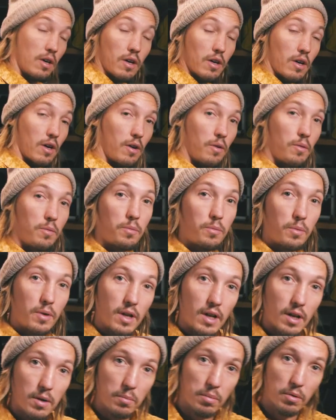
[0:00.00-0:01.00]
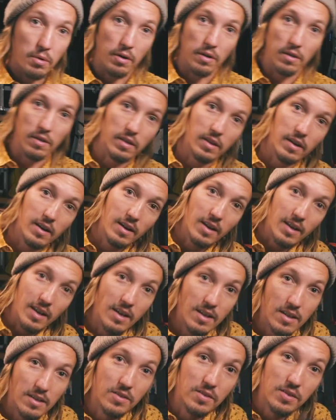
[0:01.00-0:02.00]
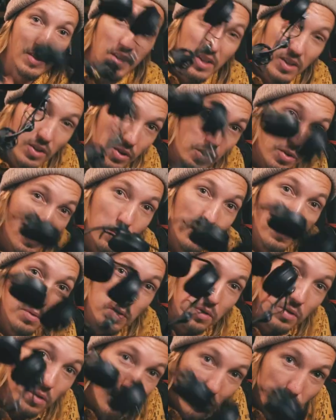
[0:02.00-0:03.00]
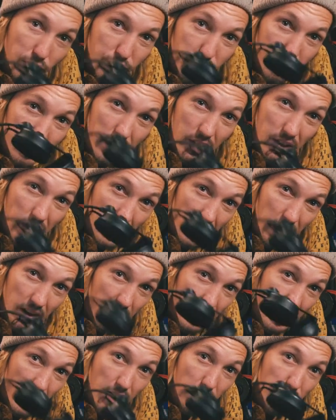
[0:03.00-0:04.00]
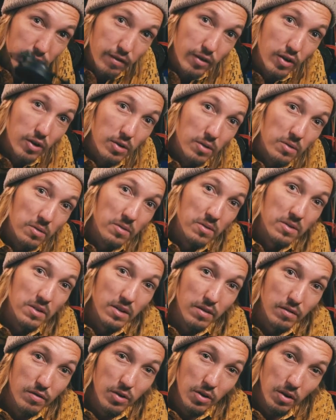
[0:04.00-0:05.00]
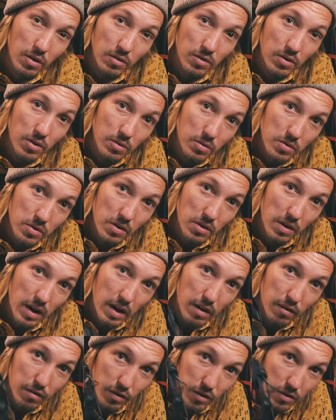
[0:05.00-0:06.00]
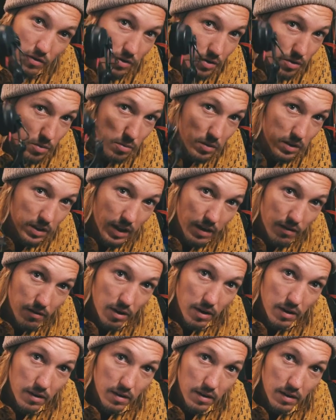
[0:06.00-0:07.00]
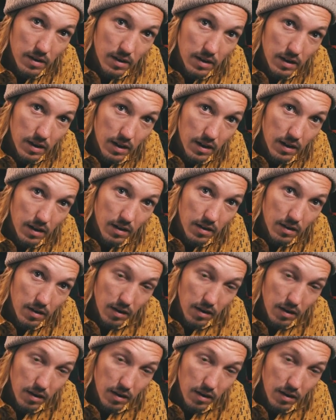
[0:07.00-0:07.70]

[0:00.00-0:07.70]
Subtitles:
A really important thing is use your freaking headphones. If you don't use your headphones, you will never hear